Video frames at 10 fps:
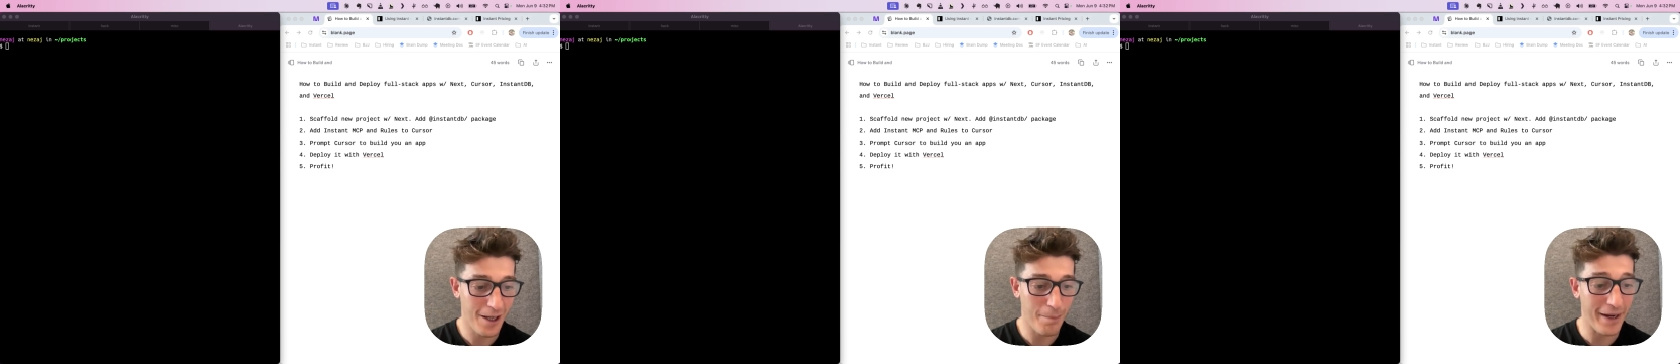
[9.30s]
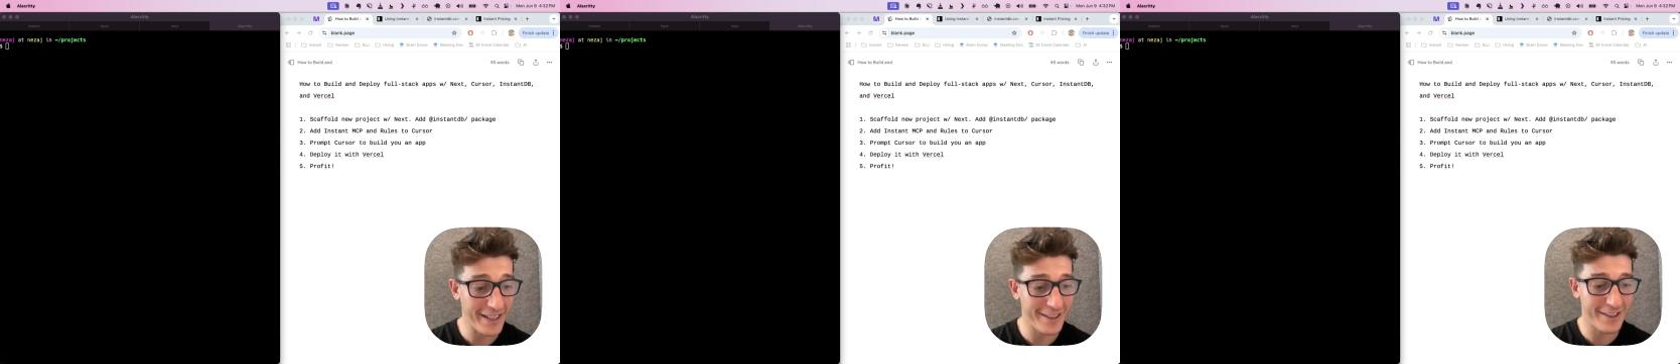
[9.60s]

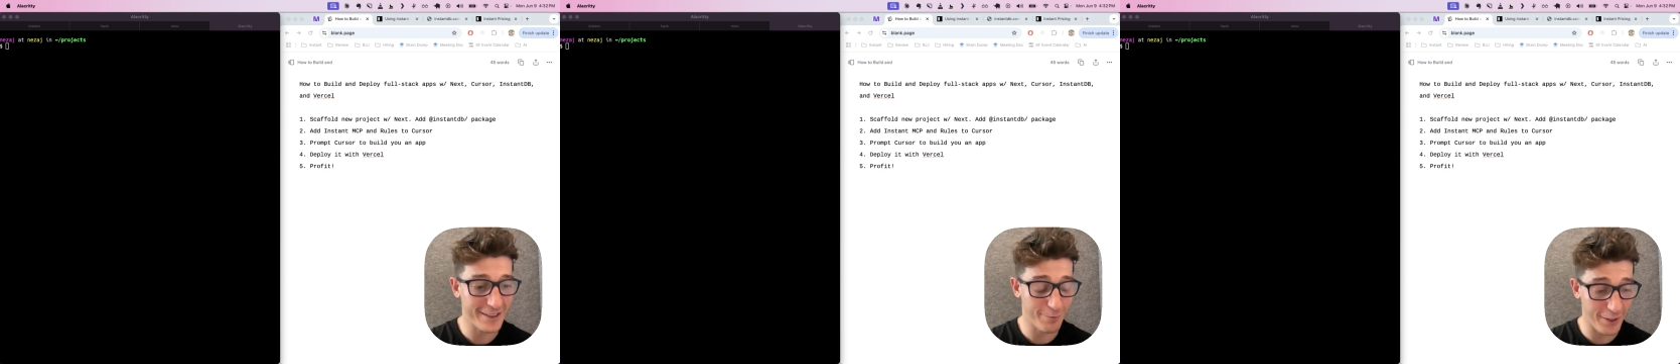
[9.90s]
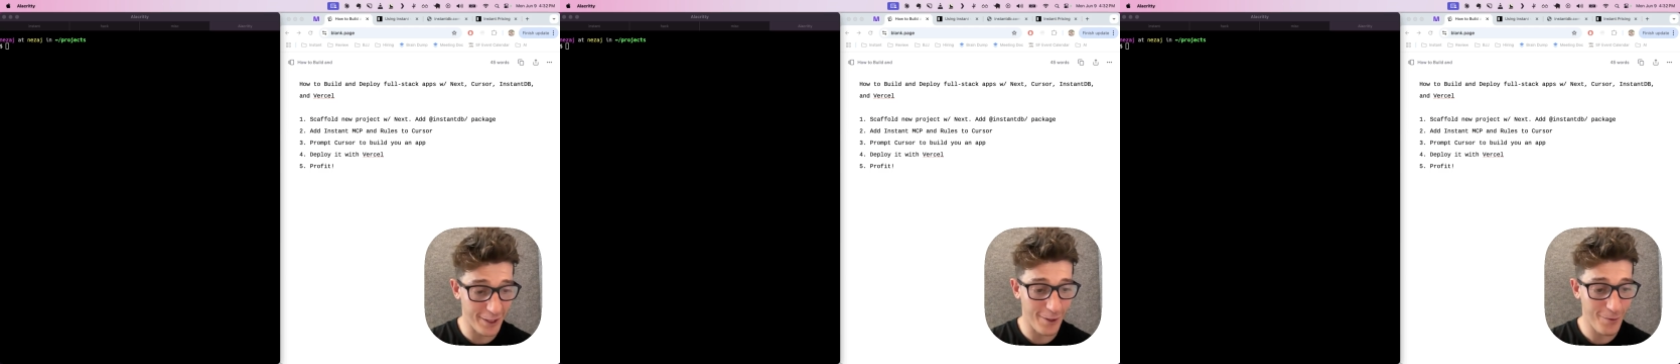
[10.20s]
By the end of this
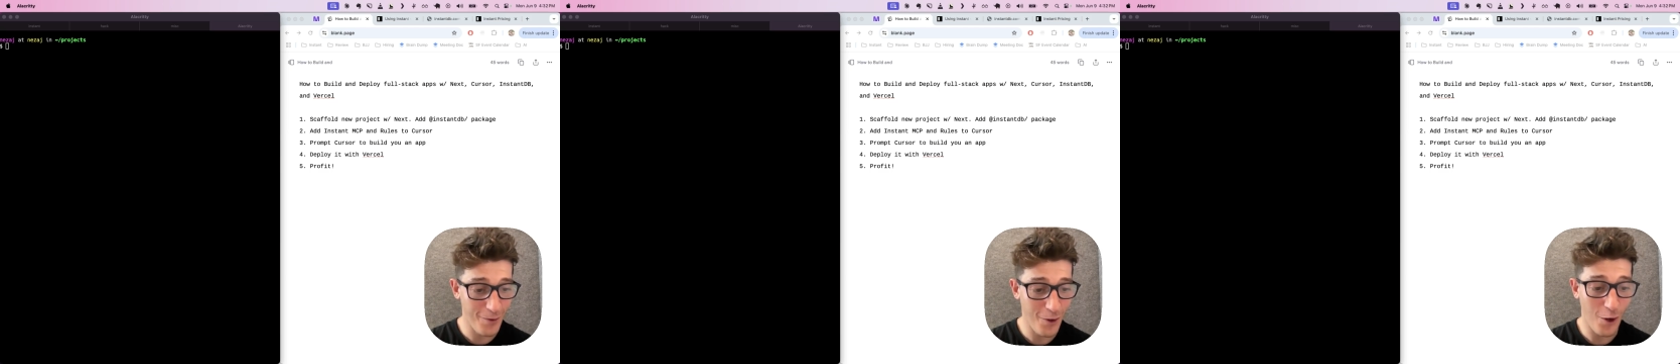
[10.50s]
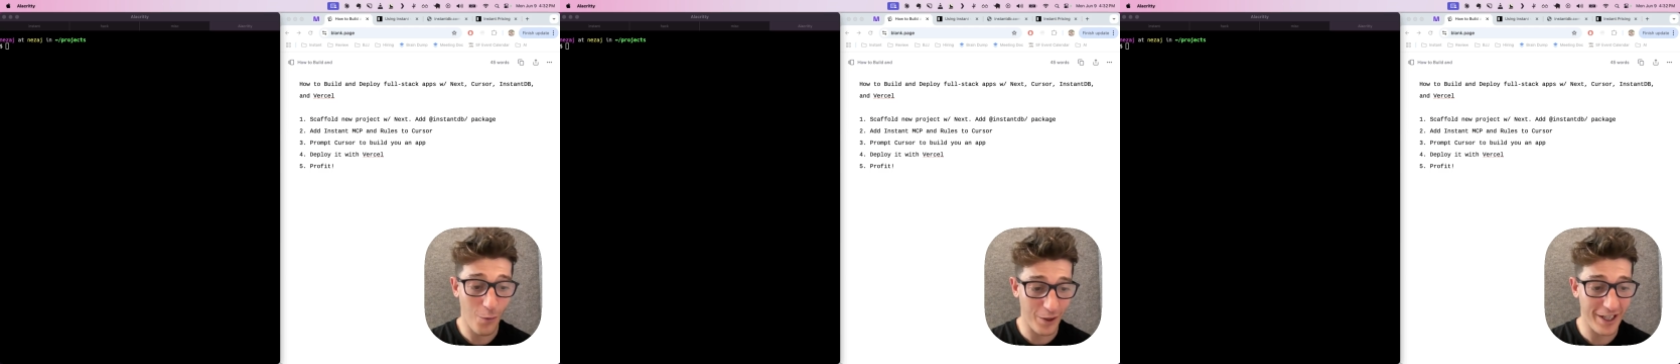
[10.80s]
video,
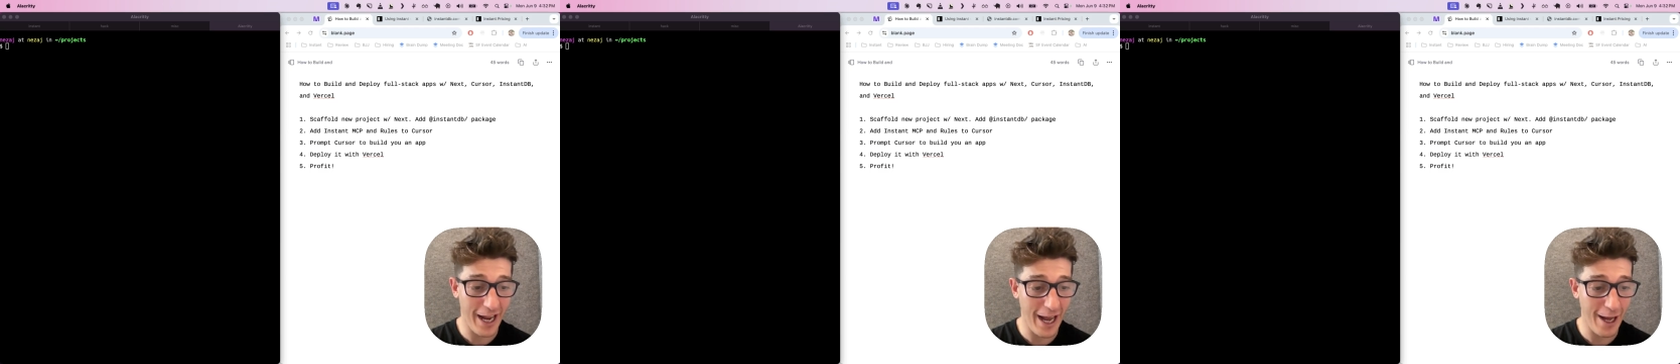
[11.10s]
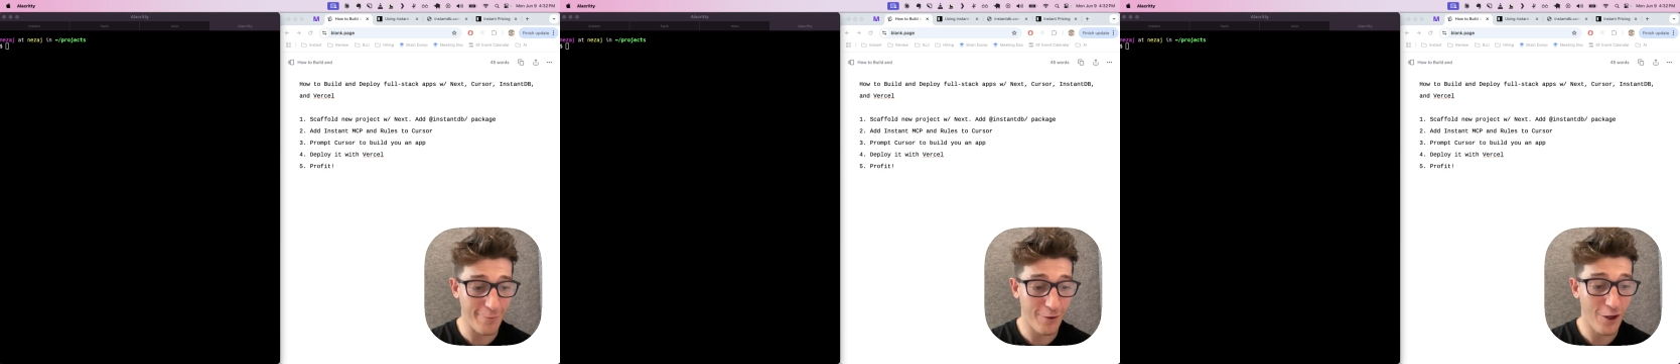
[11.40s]
we're going to have